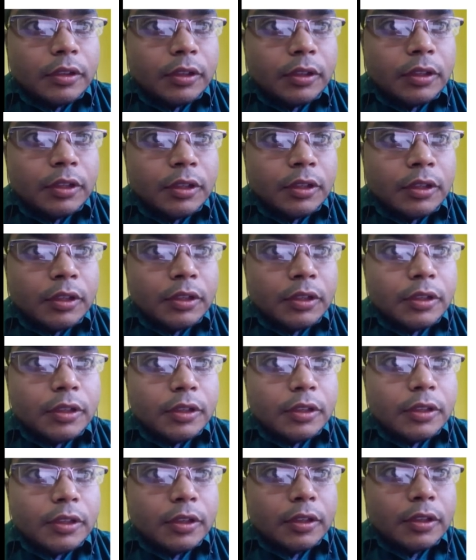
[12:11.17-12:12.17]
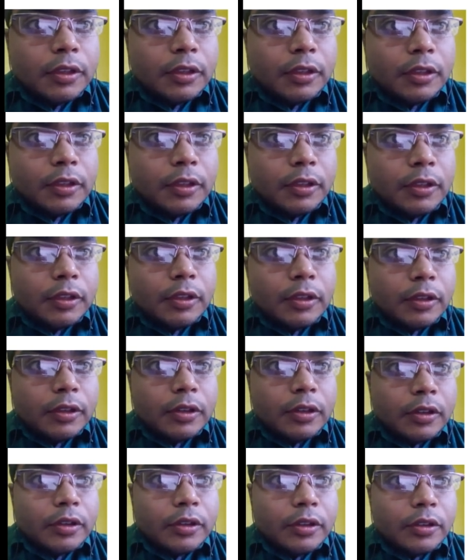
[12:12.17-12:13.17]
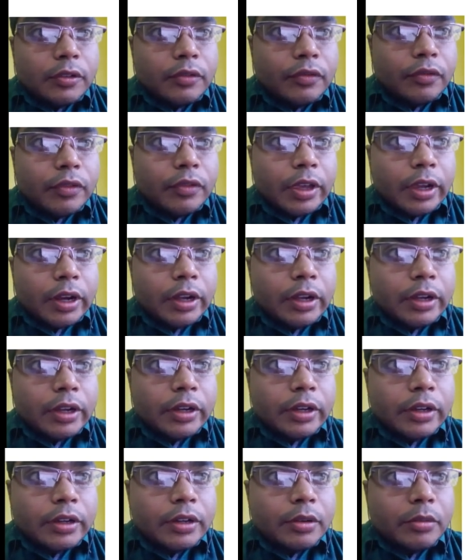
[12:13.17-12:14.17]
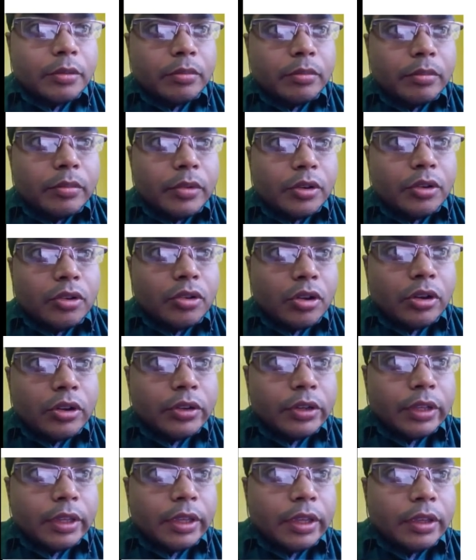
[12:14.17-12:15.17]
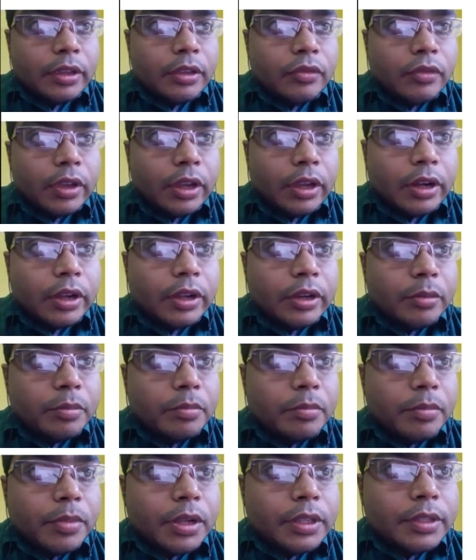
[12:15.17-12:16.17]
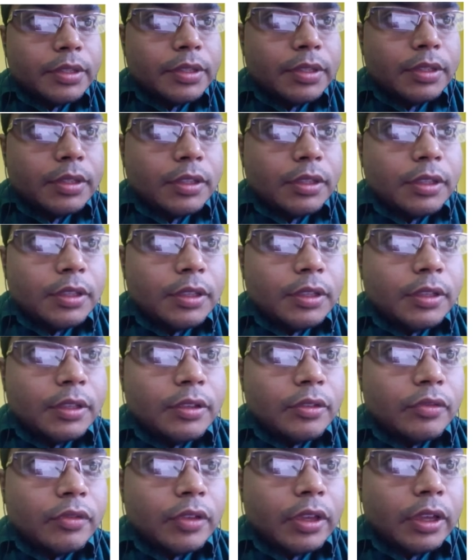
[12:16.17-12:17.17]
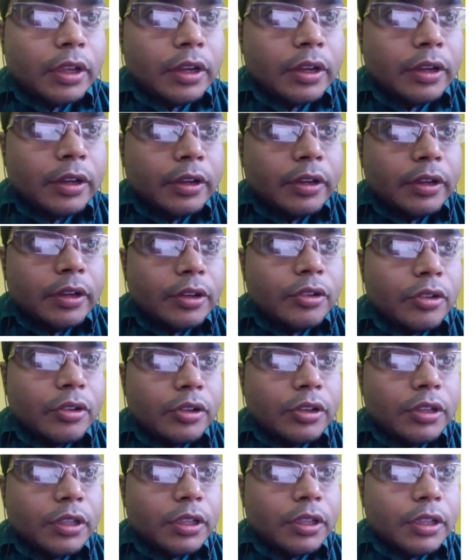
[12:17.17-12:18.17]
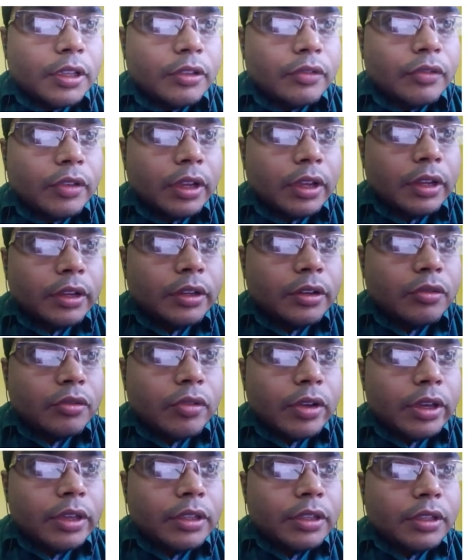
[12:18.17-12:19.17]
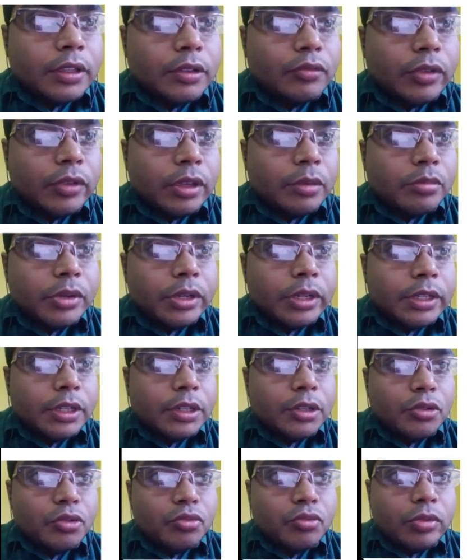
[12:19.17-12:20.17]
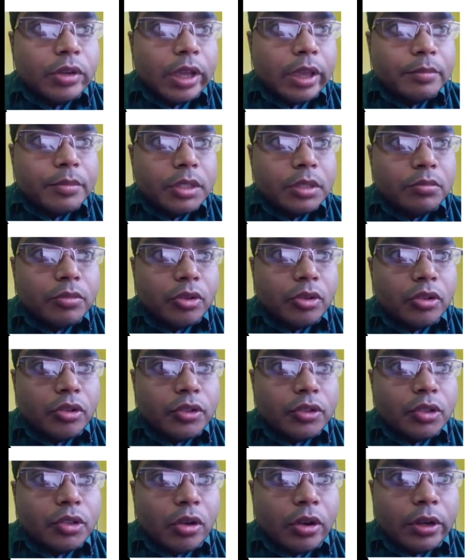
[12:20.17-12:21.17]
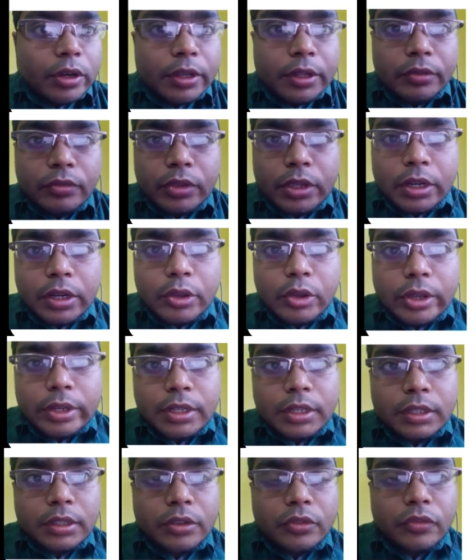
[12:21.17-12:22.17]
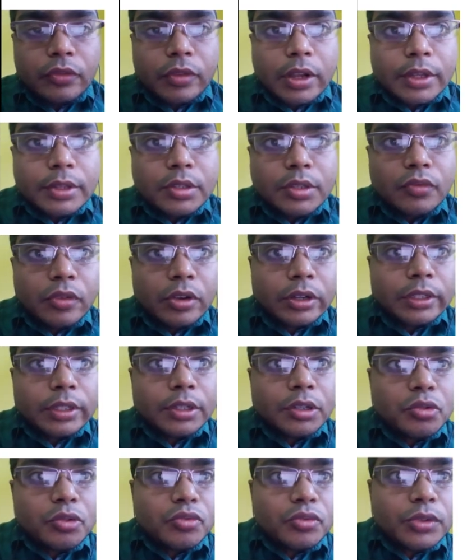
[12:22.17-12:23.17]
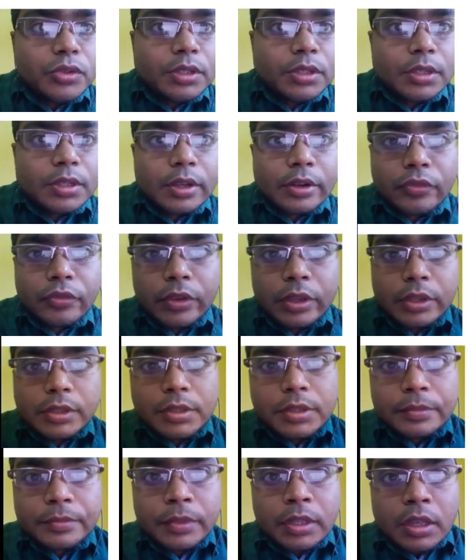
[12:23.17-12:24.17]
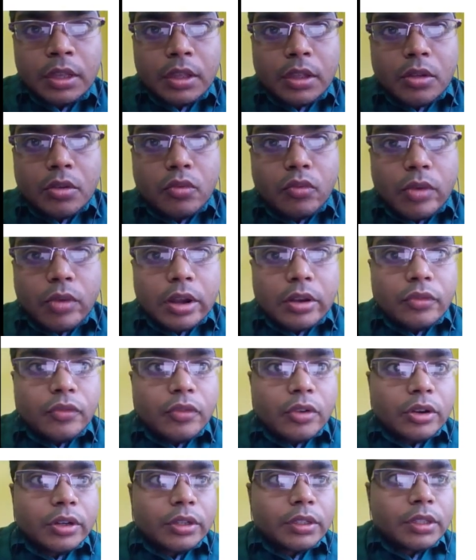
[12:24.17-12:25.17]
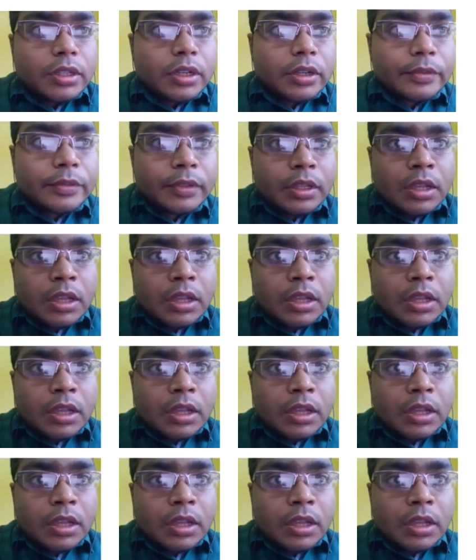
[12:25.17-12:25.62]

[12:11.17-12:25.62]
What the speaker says: E vector dot A vector plus E vector dot A vector. Why we have put it in two times? Because only we are getting the flux for the two surface, one for the